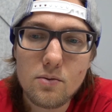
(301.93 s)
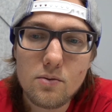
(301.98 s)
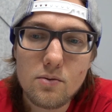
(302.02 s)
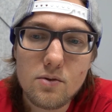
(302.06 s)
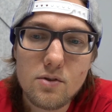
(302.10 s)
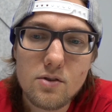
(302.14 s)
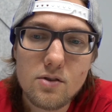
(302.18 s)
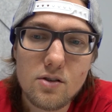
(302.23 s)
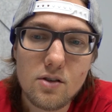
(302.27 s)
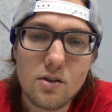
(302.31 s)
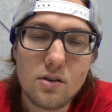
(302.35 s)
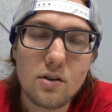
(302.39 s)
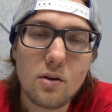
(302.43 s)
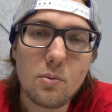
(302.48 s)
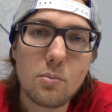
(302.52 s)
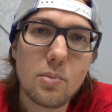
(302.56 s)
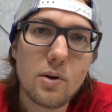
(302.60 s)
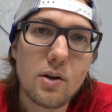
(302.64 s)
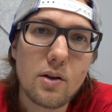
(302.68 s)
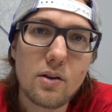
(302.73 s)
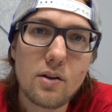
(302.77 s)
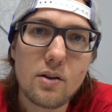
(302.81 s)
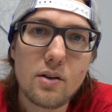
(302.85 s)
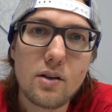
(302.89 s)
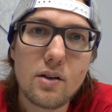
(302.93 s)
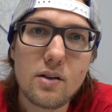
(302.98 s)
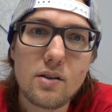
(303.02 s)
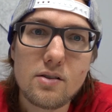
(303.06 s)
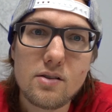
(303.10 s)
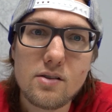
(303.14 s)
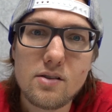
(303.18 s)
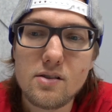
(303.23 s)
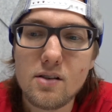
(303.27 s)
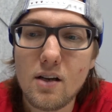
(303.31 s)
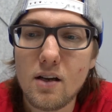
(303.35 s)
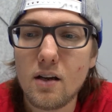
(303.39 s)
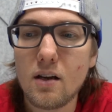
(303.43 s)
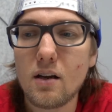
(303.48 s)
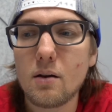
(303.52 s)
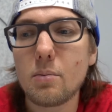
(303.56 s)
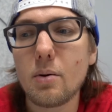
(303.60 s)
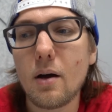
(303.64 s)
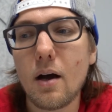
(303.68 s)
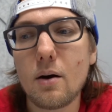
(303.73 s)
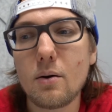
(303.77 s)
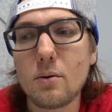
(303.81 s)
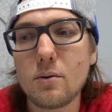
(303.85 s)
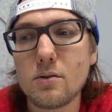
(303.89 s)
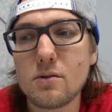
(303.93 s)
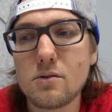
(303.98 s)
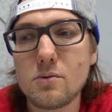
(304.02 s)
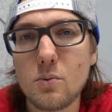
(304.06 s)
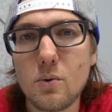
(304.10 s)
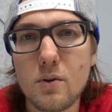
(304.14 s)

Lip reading: certain abilities and psychic powers